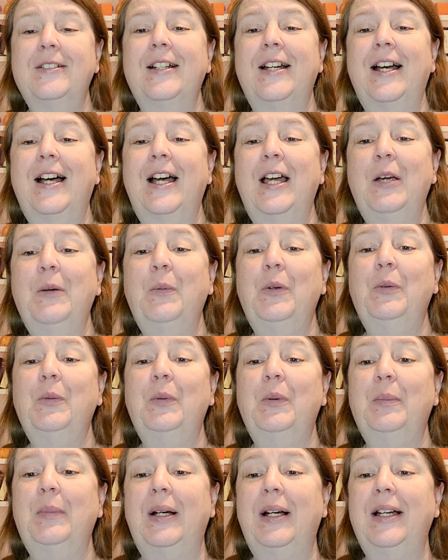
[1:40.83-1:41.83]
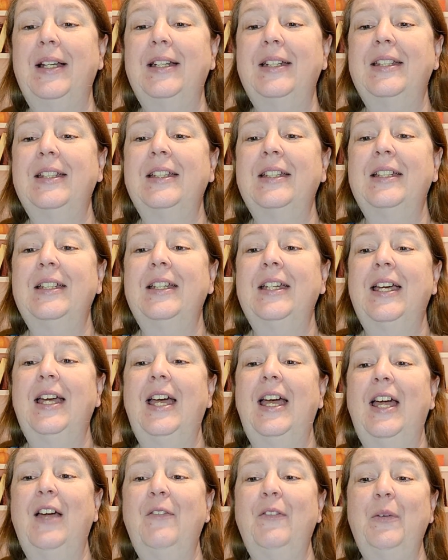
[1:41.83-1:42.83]
I will remind
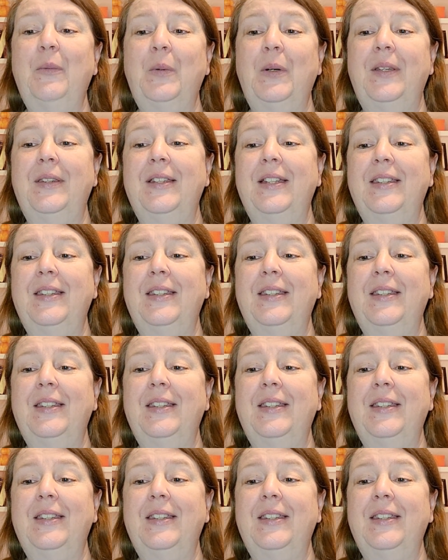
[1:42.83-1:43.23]
everyone